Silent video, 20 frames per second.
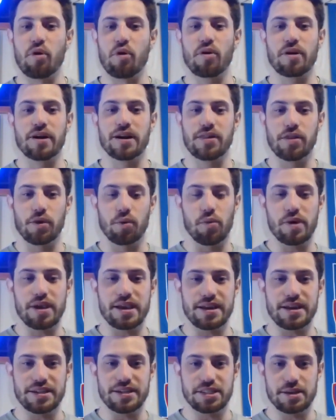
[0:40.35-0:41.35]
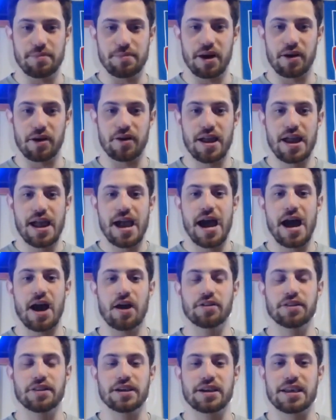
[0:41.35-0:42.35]
more into the weeds about
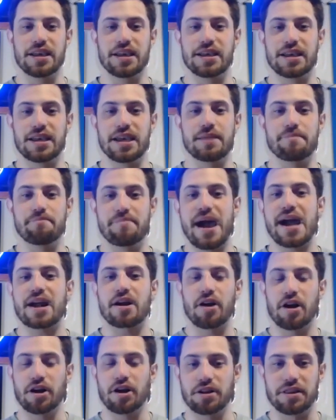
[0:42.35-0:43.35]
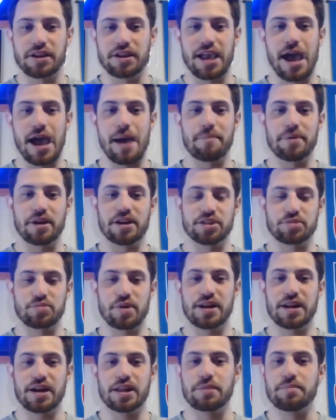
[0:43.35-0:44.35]
how they can get back under the cap, because
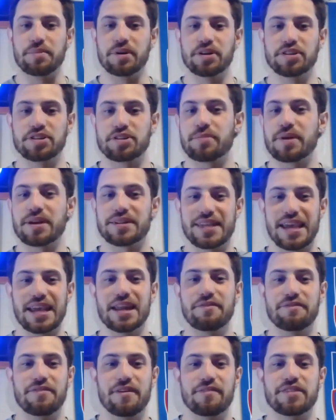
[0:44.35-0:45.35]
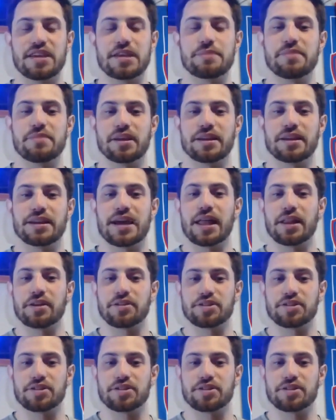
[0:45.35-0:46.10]
right now the Bills are about $10 to $15 million